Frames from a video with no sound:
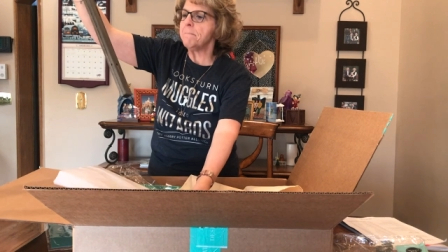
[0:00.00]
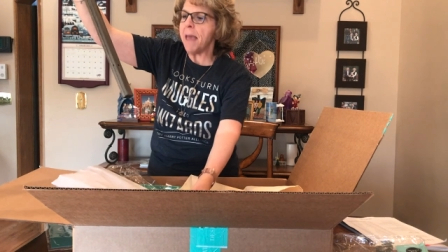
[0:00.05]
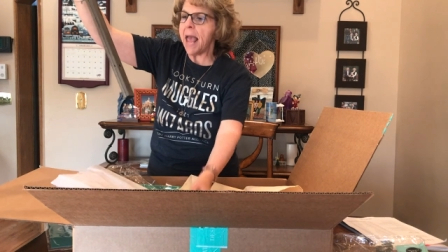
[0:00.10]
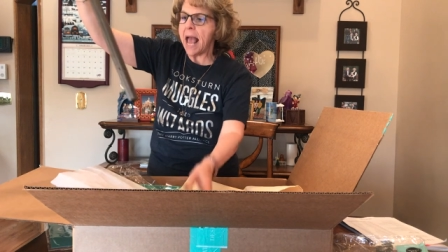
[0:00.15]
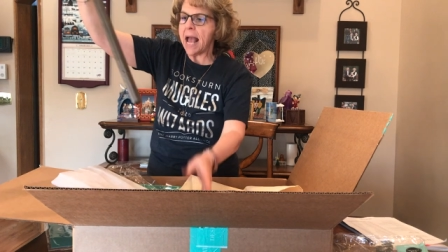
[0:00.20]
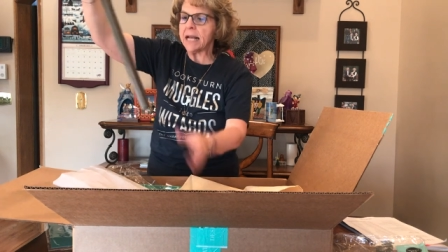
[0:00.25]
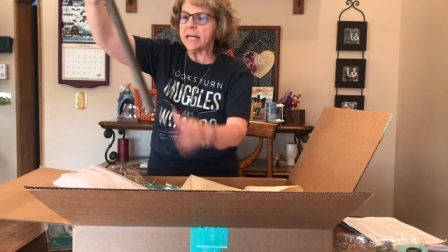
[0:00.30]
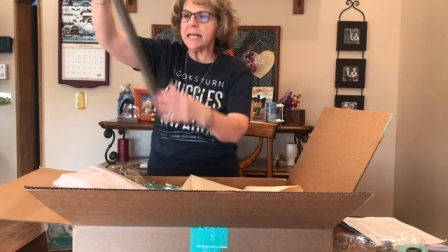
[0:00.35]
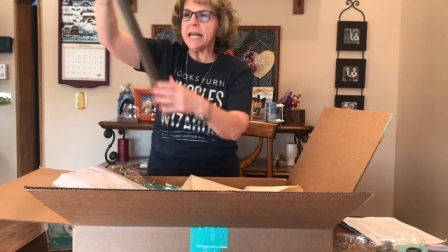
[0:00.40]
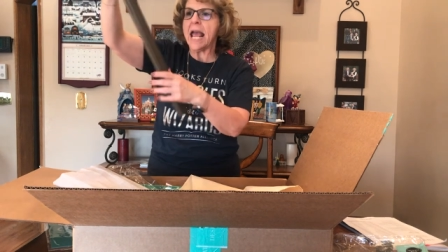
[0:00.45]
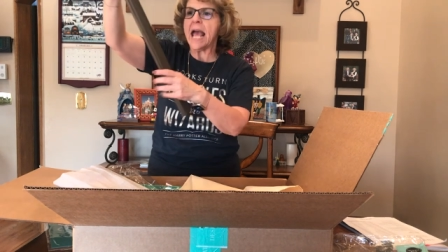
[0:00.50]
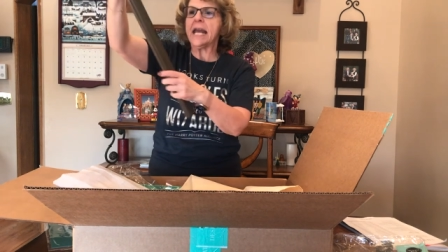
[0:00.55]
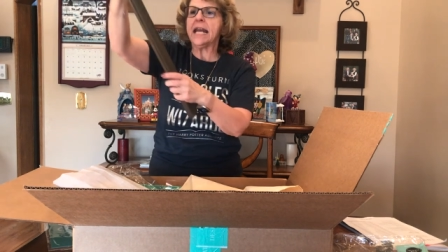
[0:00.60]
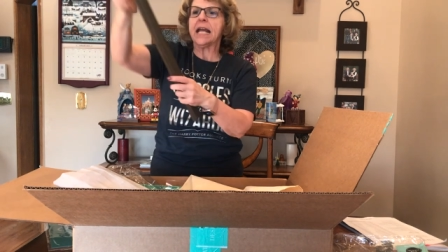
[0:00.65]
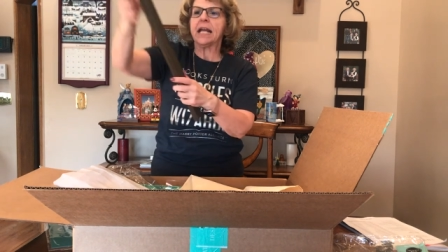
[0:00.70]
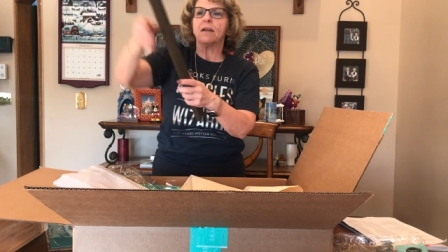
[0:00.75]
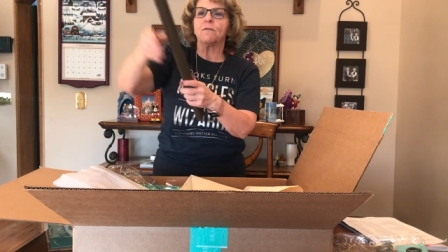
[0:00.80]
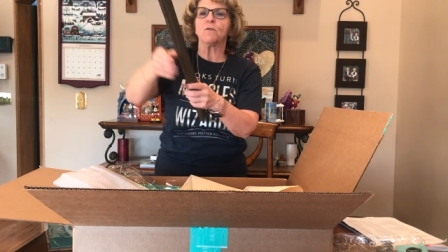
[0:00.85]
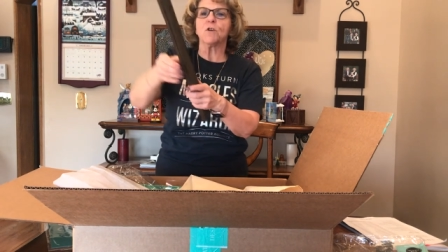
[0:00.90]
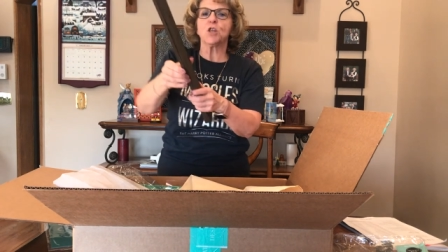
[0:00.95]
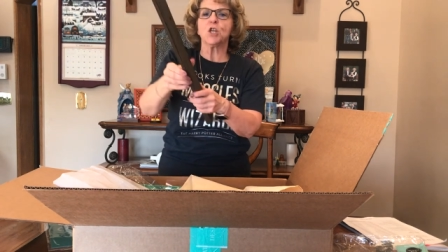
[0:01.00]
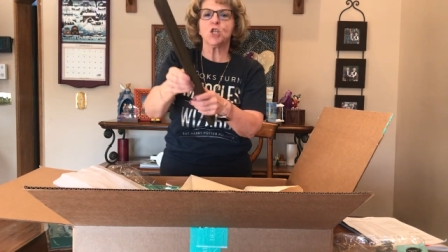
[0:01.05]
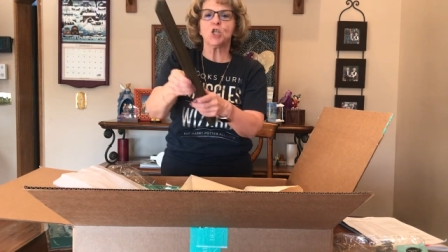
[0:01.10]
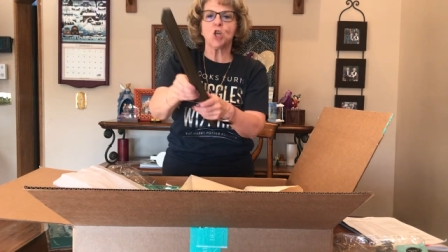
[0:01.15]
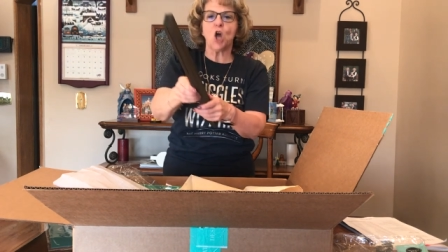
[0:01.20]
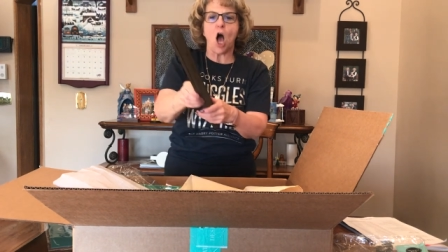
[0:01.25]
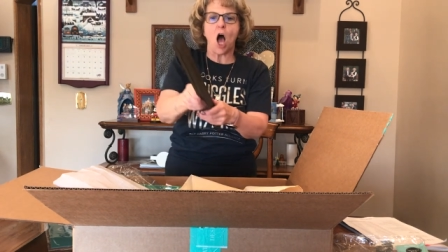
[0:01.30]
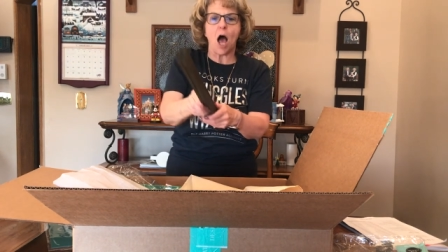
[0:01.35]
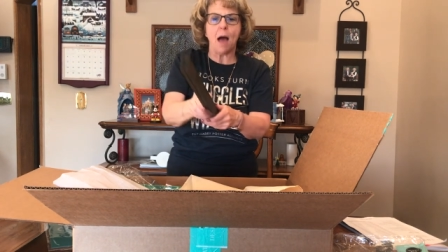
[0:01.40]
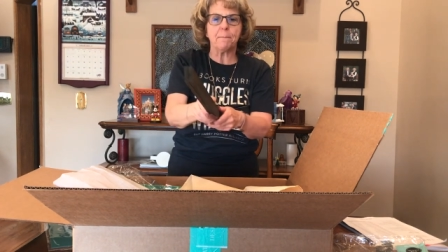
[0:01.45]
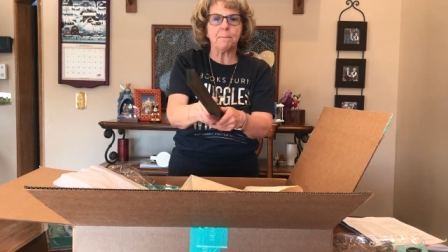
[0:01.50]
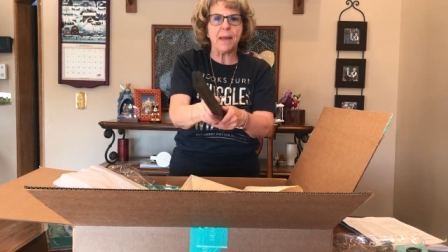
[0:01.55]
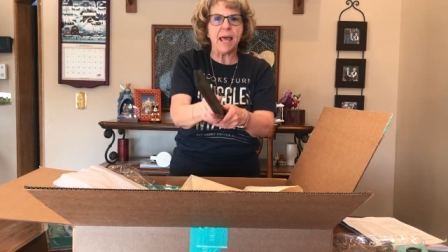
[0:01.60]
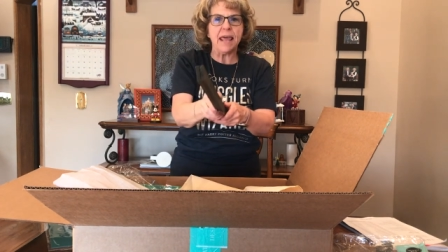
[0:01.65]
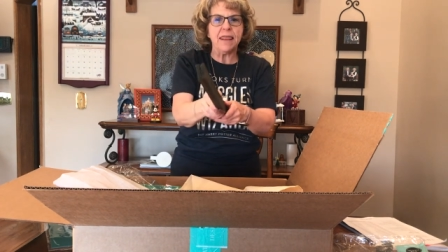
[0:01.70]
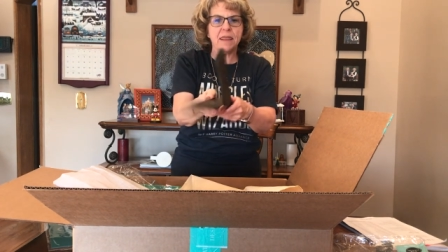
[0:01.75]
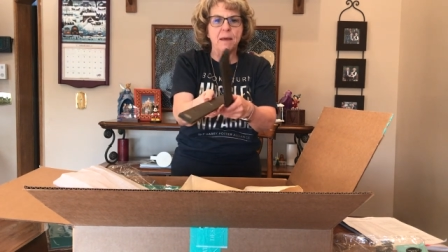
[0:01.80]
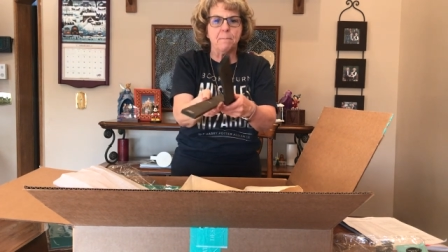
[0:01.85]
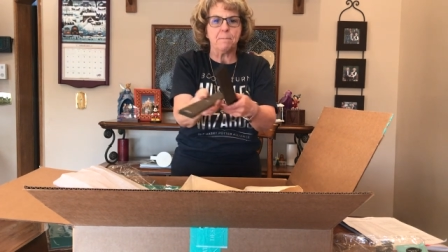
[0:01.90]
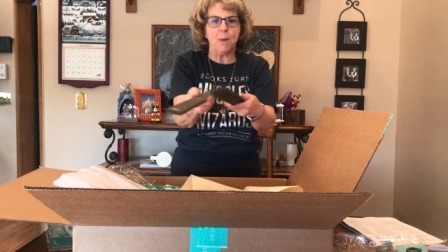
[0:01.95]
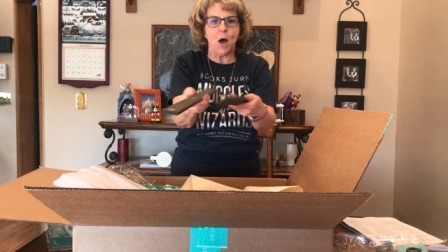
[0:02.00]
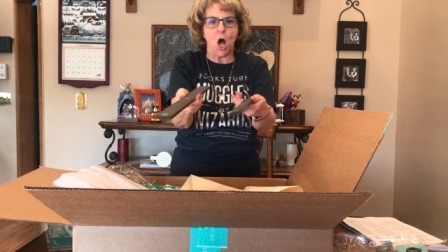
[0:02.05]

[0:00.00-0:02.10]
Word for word: magnetic for the top and the